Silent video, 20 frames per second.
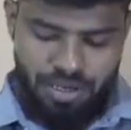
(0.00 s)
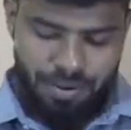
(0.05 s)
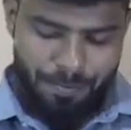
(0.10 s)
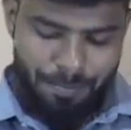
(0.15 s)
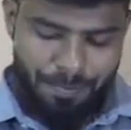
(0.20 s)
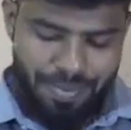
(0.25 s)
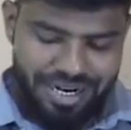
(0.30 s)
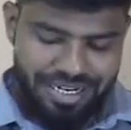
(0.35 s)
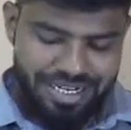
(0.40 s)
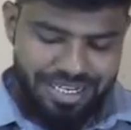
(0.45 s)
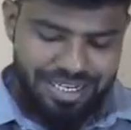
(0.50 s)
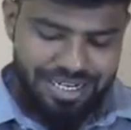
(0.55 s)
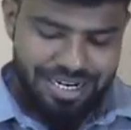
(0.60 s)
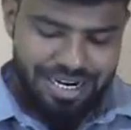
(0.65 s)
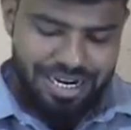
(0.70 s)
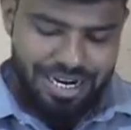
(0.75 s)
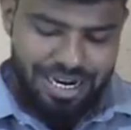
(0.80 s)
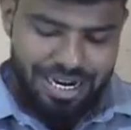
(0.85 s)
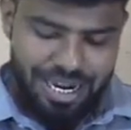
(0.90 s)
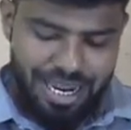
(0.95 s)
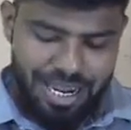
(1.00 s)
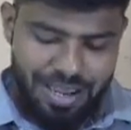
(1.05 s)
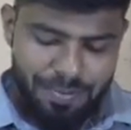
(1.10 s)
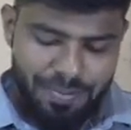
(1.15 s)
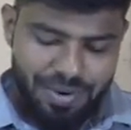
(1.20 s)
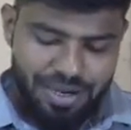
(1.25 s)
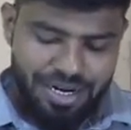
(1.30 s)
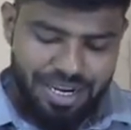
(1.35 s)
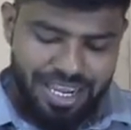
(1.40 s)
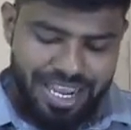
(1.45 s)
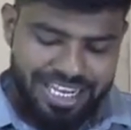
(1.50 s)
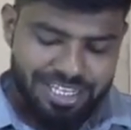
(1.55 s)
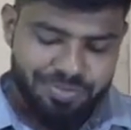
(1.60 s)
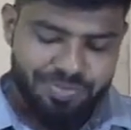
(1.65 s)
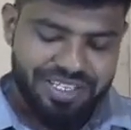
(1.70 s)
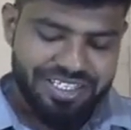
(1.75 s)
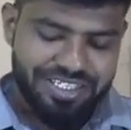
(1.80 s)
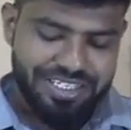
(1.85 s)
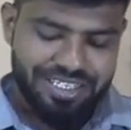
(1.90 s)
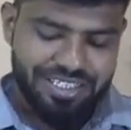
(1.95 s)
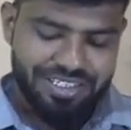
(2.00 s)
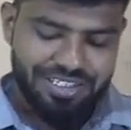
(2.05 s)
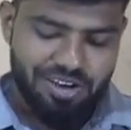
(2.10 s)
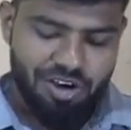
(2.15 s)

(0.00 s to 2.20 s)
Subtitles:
Material, labor, expenses,